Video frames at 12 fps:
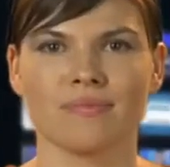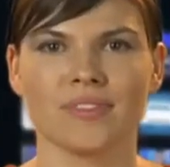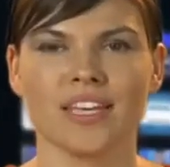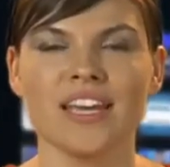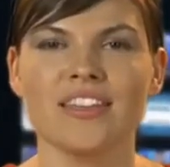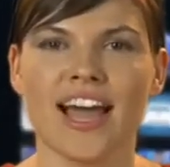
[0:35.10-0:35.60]

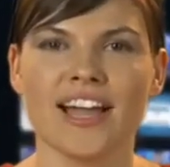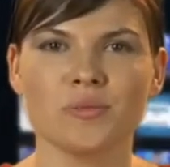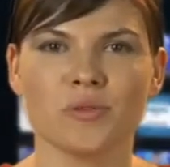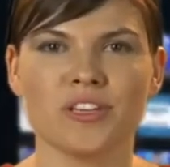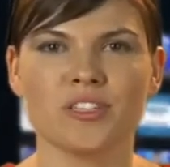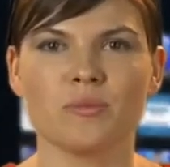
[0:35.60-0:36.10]
The
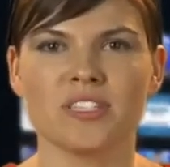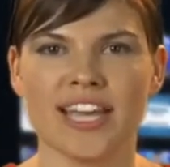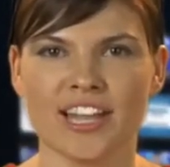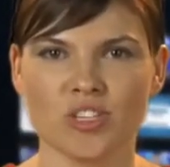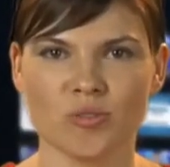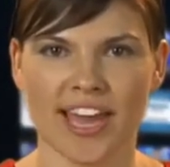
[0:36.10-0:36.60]
setup was
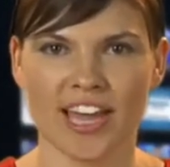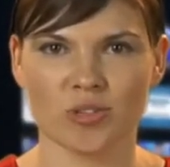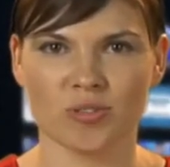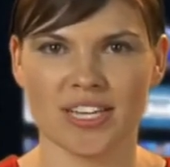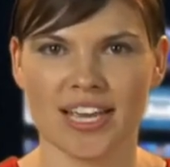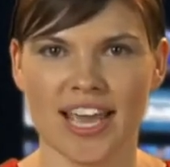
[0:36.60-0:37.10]
this:
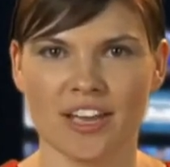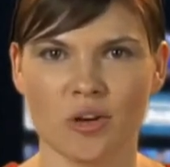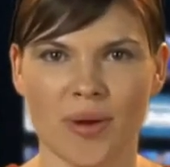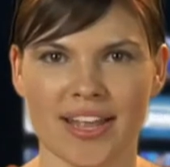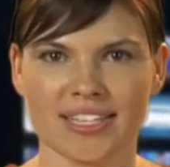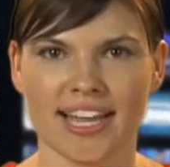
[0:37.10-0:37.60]
two
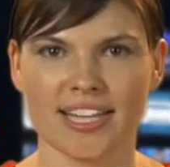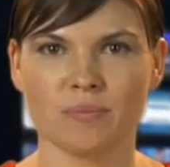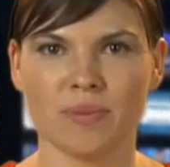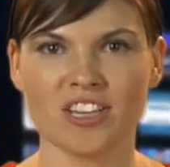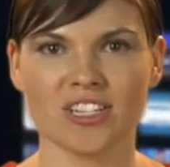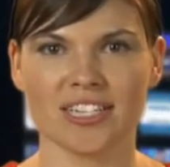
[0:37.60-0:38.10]

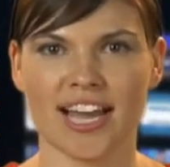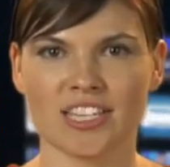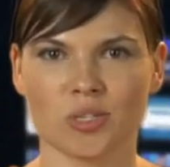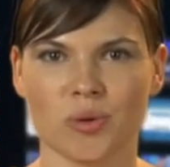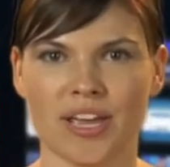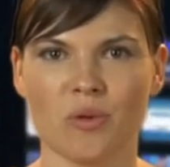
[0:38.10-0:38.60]
470s,